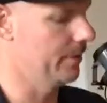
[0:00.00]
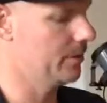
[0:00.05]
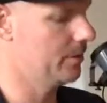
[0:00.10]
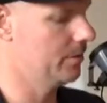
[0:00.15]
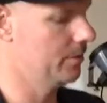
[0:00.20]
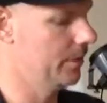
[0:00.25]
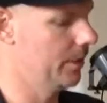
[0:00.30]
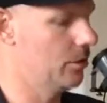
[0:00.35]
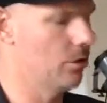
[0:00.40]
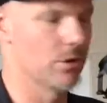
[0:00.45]

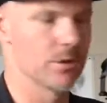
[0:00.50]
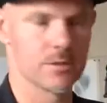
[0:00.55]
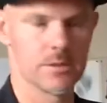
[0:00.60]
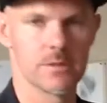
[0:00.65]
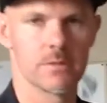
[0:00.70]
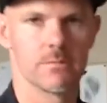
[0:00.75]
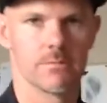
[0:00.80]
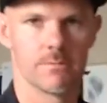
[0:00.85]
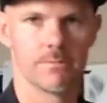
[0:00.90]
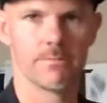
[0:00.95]
it's
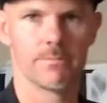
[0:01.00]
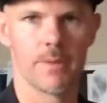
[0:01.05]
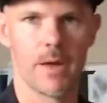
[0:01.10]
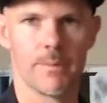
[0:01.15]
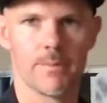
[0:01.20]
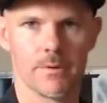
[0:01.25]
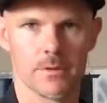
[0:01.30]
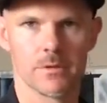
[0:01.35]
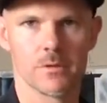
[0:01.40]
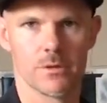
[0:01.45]
Nikos
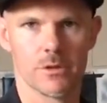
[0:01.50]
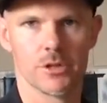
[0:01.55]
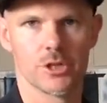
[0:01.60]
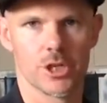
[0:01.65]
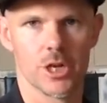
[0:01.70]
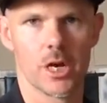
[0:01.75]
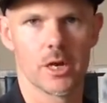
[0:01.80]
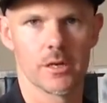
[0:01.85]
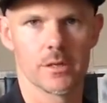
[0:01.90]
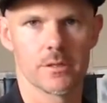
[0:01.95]

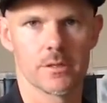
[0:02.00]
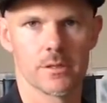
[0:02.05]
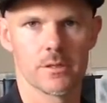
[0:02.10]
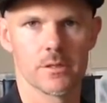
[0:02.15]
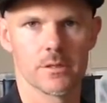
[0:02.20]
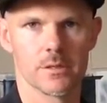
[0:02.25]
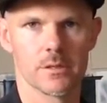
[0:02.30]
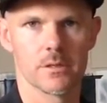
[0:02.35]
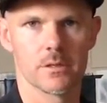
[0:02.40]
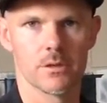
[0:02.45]

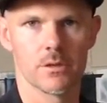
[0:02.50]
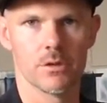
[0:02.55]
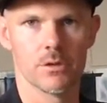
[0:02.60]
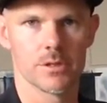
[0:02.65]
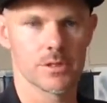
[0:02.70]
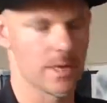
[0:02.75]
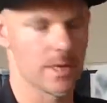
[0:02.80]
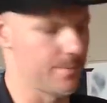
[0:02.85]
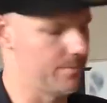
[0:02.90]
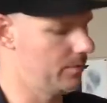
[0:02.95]
Papasturgiadis'
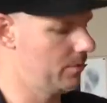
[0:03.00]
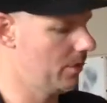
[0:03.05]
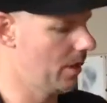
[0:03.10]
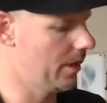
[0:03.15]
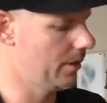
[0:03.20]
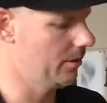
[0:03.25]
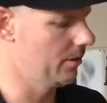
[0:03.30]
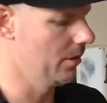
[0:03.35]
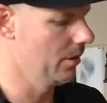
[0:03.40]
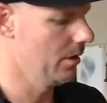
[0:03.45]
concept,
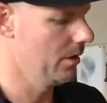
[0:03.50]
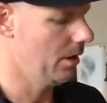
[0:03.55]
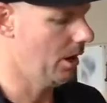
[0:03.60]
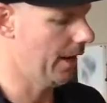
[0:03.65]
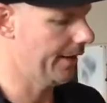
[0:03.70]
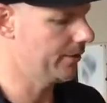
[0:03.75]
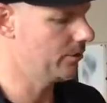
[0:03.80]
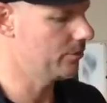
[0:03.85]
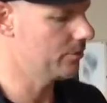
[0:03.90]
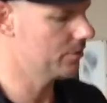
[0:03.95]
and
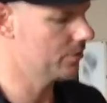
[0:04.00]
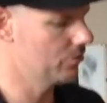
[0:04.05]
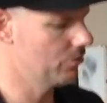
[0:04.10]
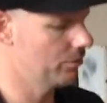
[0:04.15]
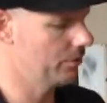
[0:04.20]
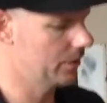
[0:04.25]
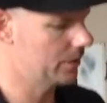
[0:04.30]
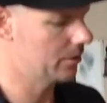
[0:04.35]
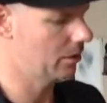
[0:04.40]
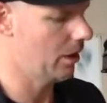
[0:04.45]
I use it
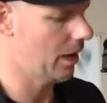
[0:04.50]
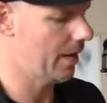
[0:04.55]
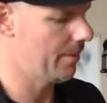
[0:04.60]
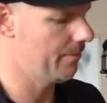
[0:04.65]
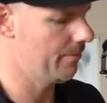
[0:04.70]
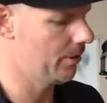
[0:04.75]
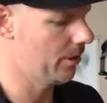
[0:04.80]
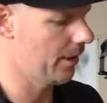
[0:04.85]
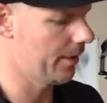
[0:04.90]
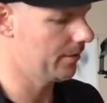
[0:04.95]
all the
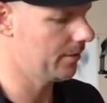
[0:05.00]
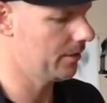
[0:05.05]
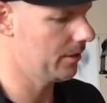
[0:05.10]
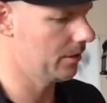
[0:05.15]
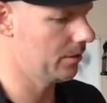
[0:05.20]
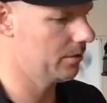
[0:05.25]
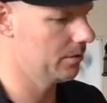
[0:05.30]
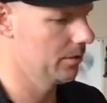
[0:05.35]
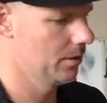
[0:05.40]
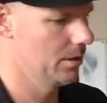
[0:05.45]
time, but I
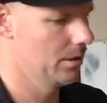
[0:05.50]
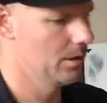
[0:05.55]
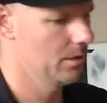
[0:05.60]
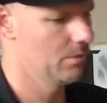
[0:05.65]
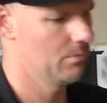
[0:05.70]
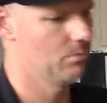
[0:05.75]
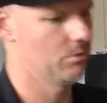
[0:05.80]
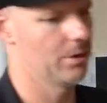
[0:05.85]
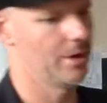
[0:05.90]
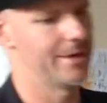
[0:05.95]
think
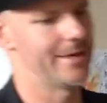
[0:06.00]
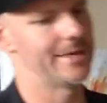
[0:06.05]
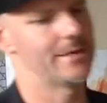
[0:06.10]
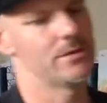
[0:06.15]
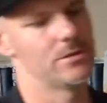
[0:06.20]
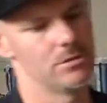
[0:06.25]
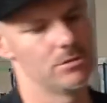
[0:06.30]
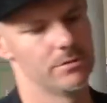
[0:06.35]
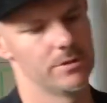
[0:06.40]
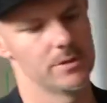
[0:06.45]
what I need
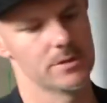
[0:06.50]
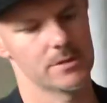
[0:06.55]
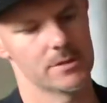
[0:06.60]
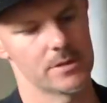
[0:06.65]
to do is